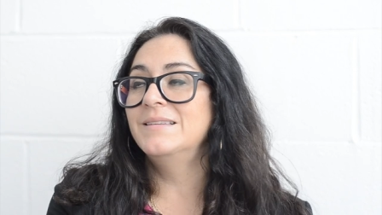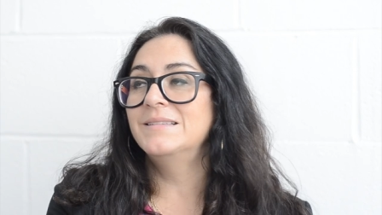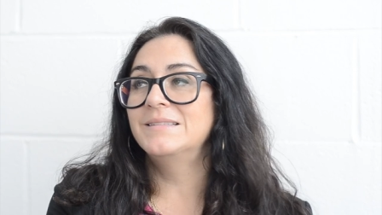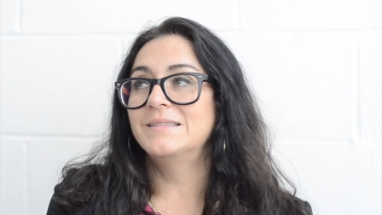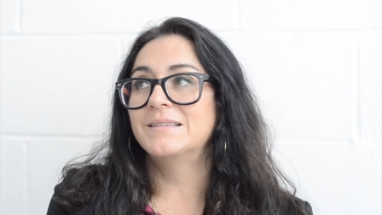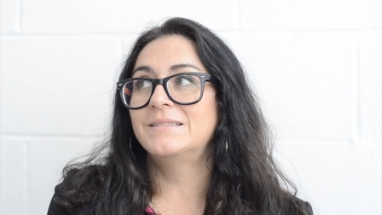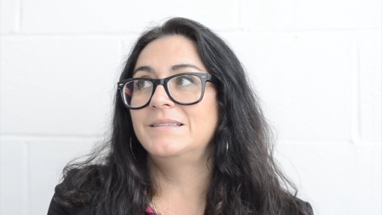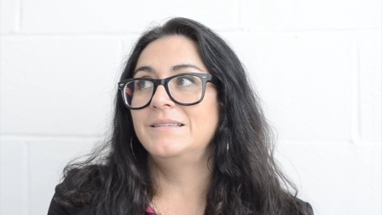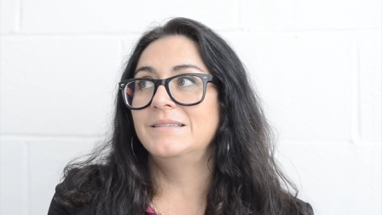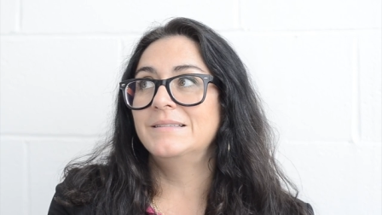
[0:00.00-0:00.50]
the
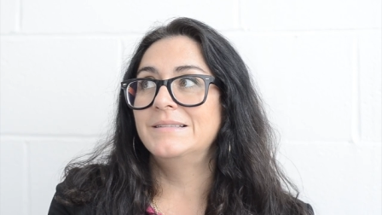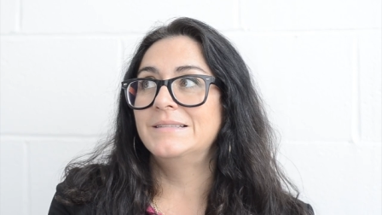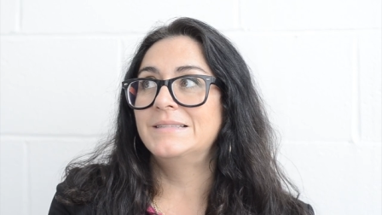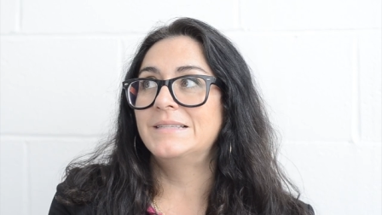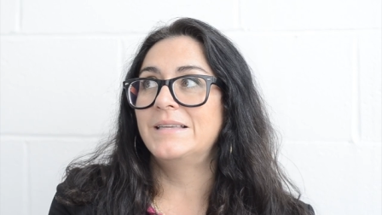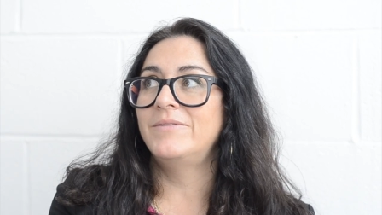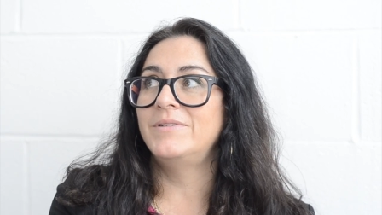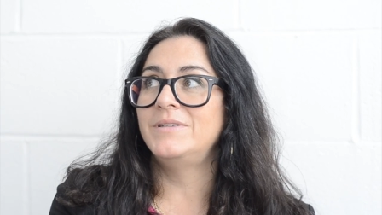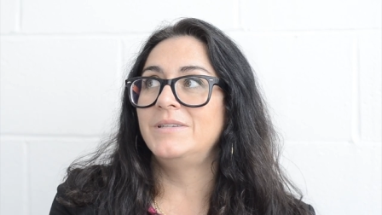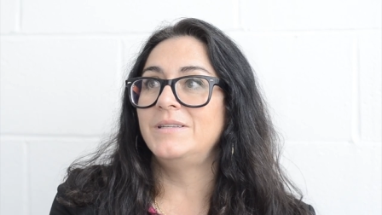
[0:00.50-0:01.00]
60s and
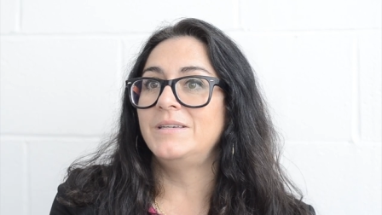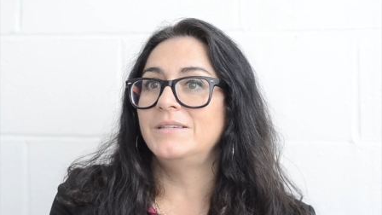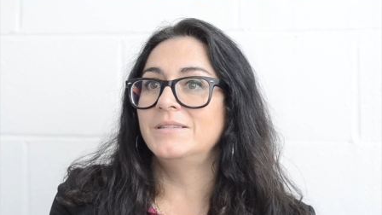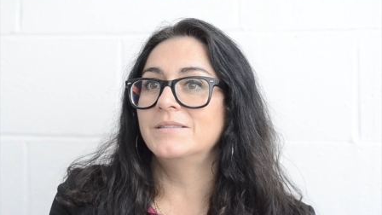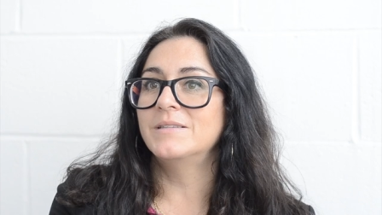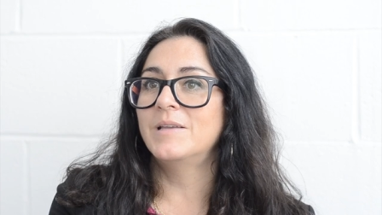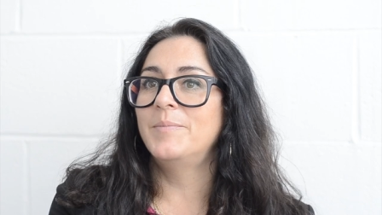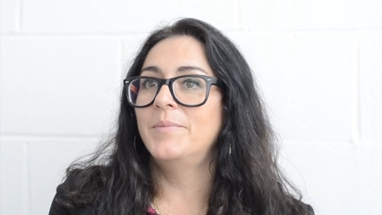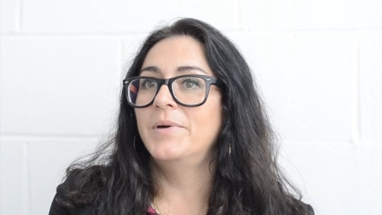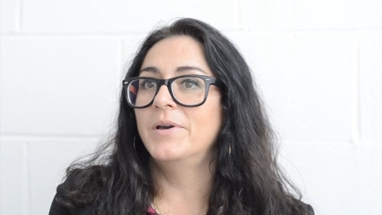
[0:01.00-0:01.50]
70s
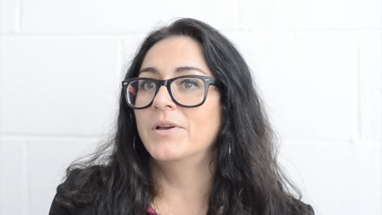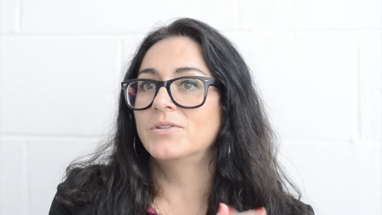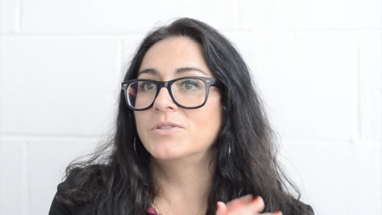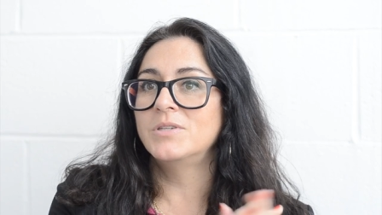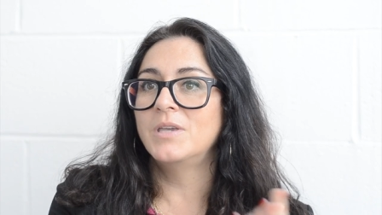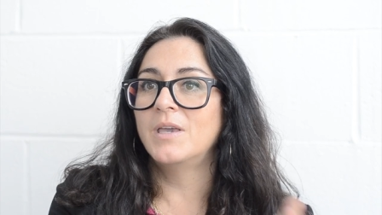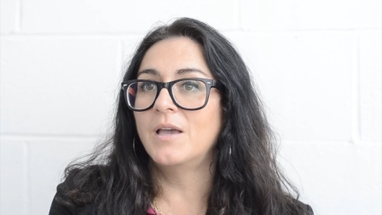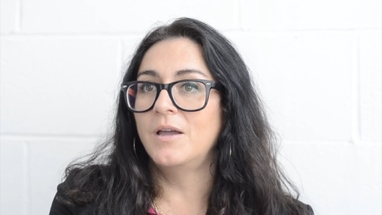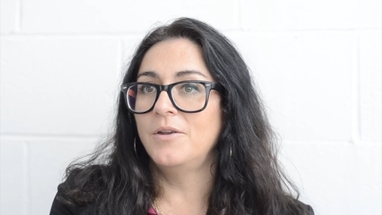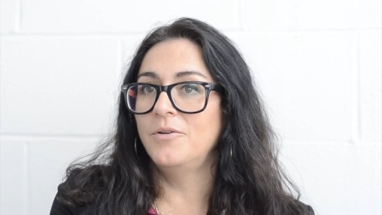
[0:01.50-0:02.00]
among
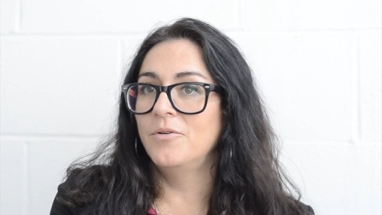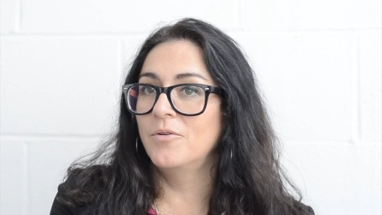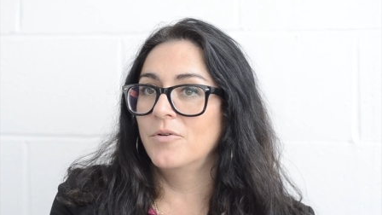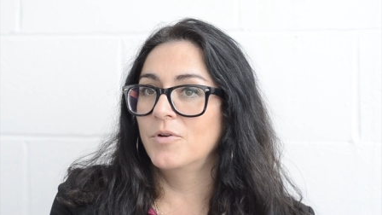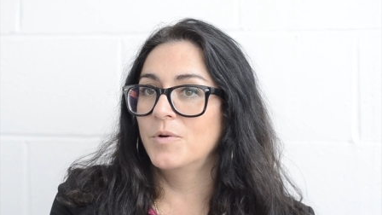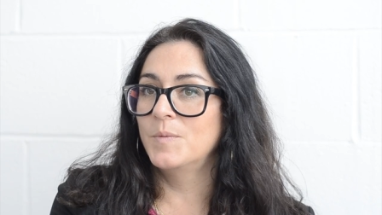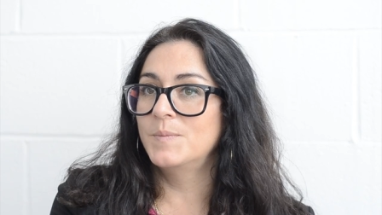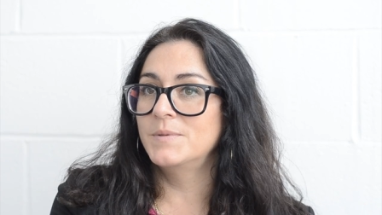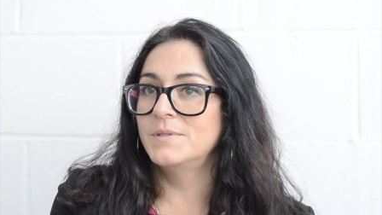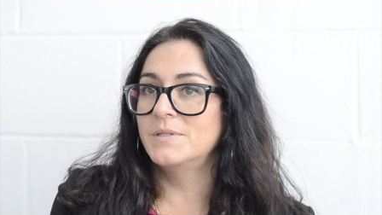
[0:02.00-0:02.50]
Chicano
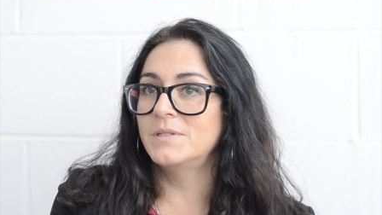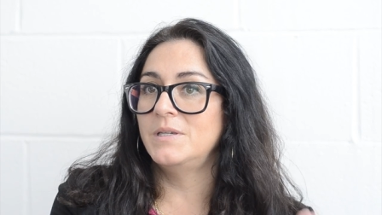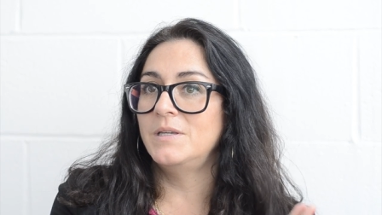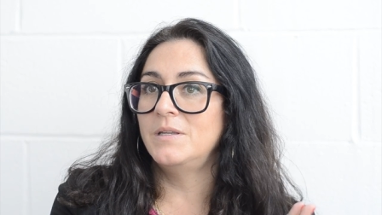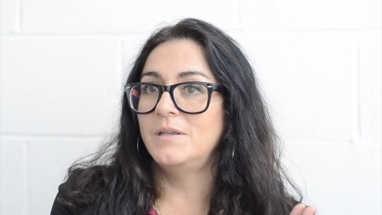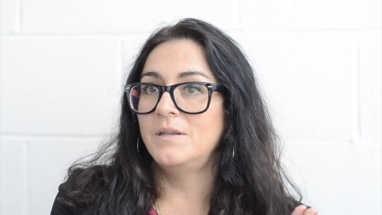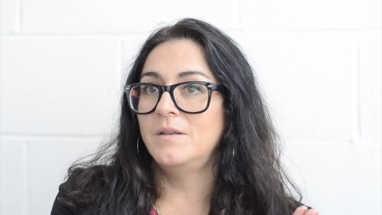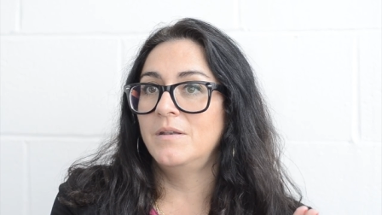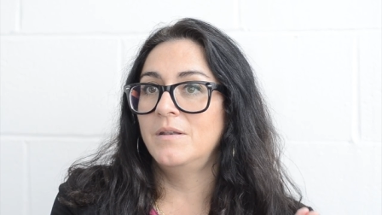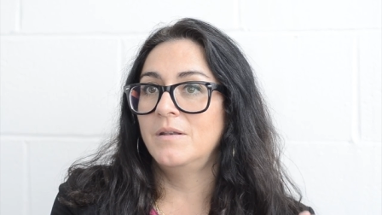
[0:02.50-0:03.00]
groups
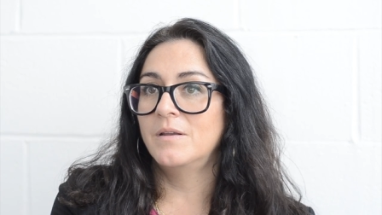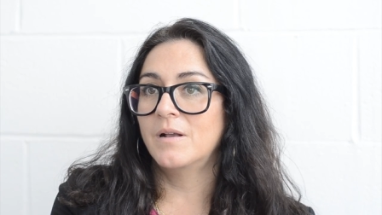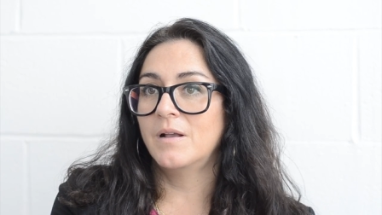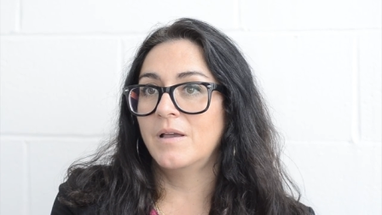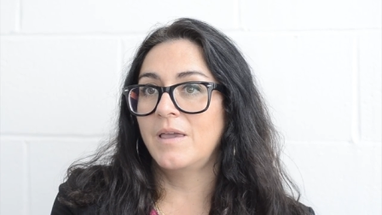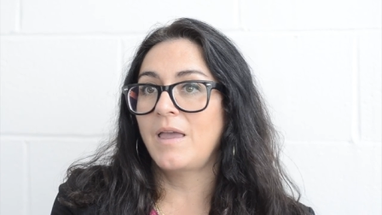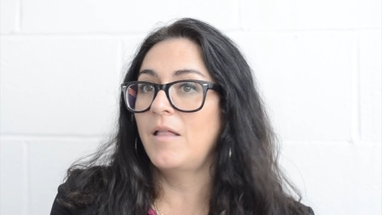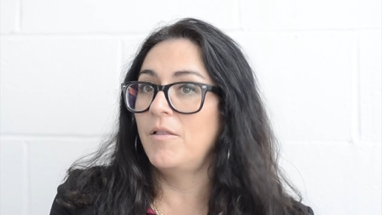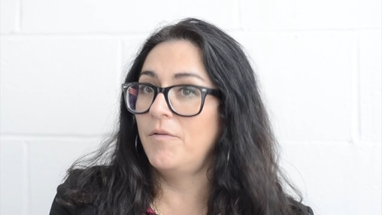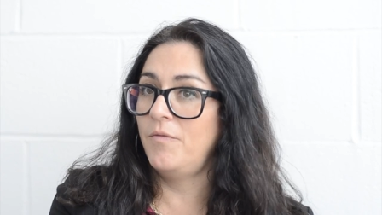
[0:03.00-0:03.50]
in
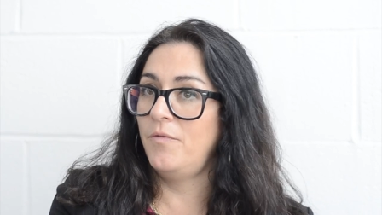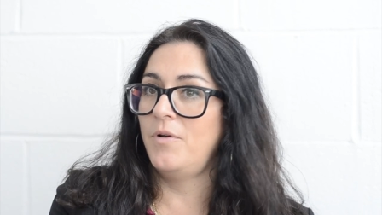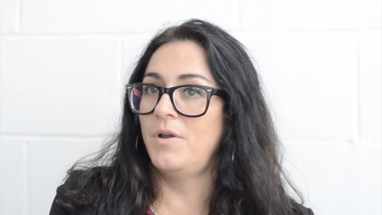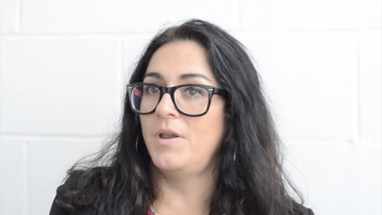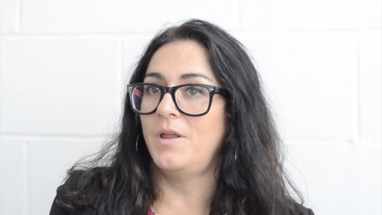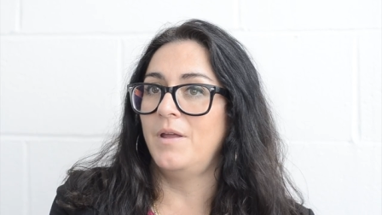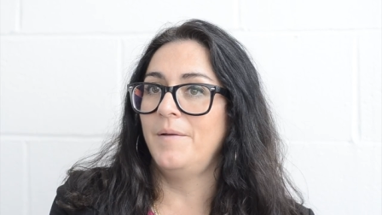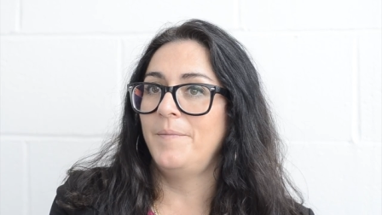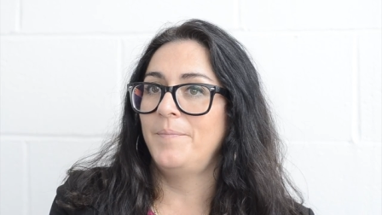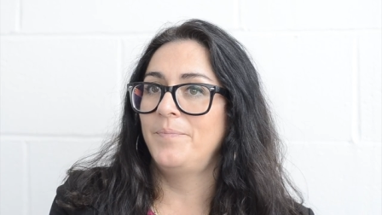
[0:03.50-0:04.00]
California.